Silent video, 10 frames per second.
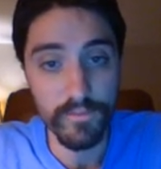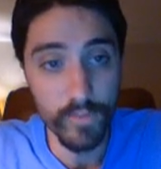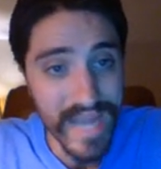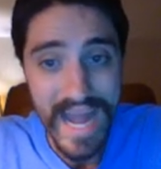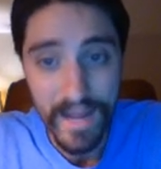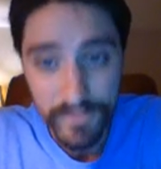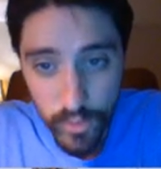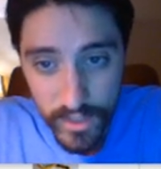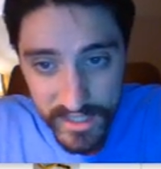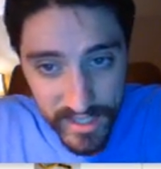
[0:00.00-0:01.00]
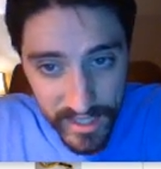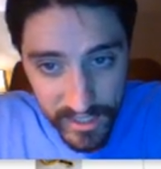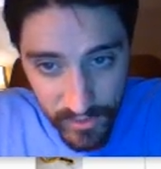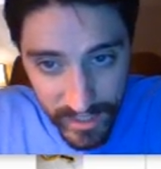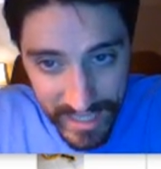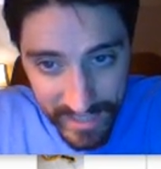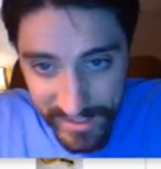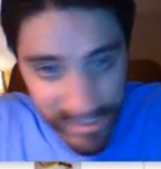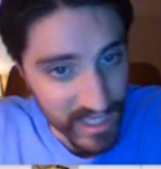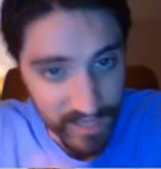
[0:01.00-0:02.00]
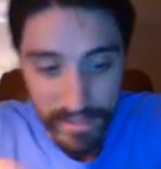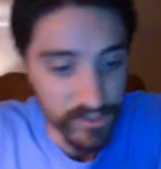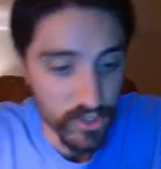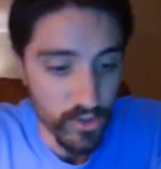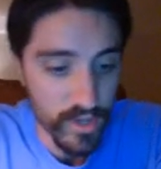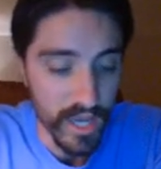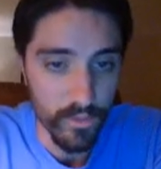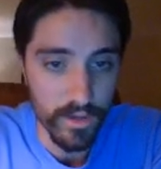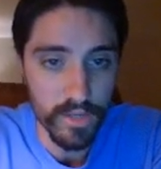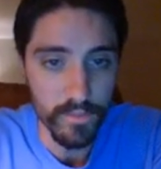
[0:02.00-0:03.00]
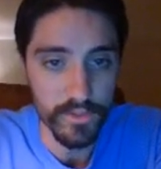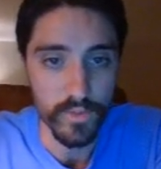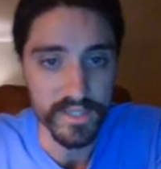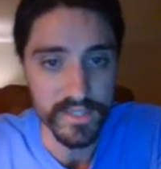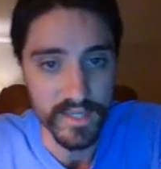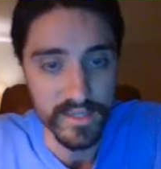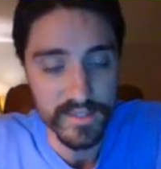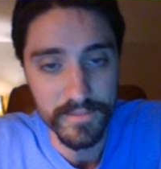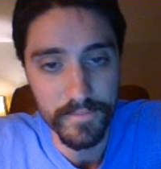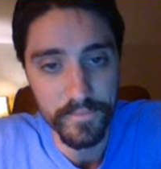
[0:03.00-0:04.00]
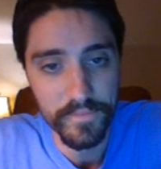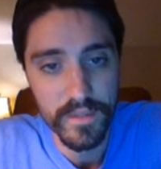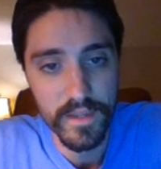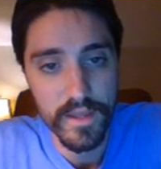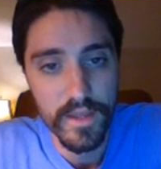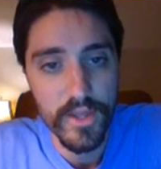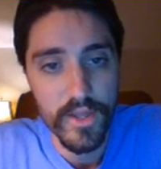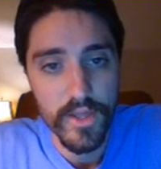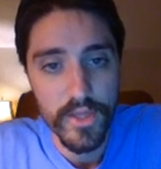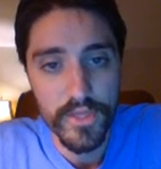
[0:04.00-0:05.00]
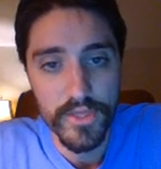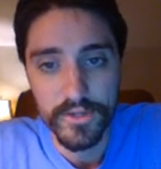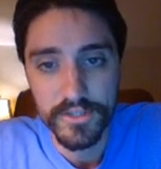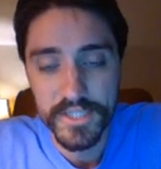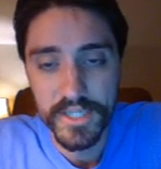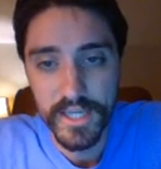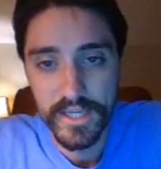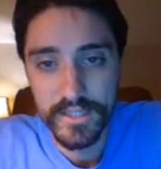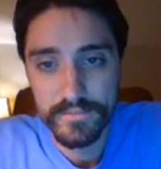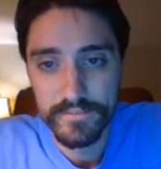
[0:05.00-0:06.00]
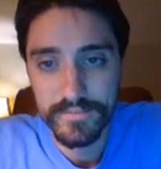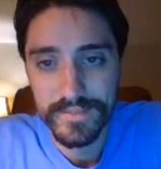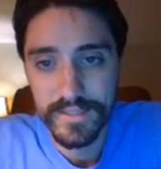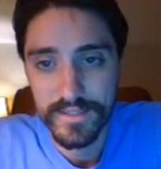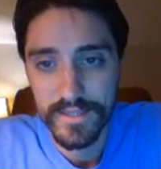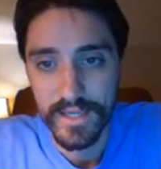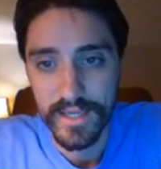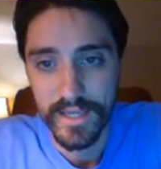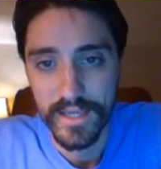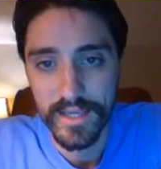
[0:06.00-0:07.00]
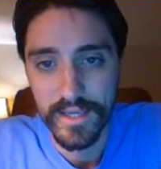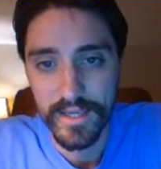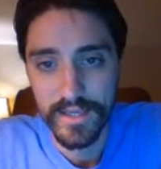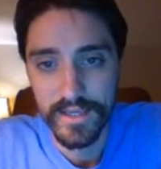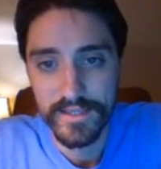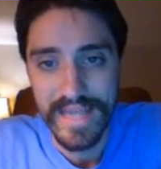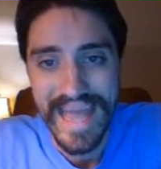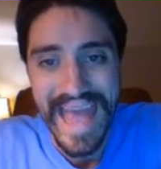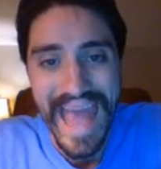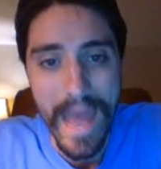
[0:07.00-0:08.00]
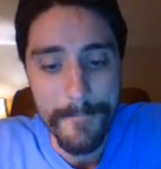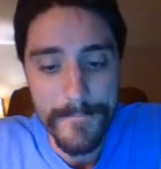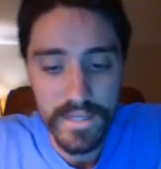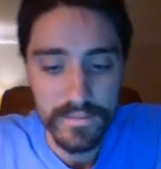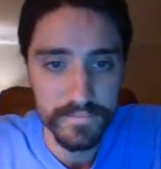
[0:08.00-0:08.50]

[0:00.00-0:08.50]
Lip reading: We have 26, right? That's Z. That's okay. We're good with 26. 13 is M.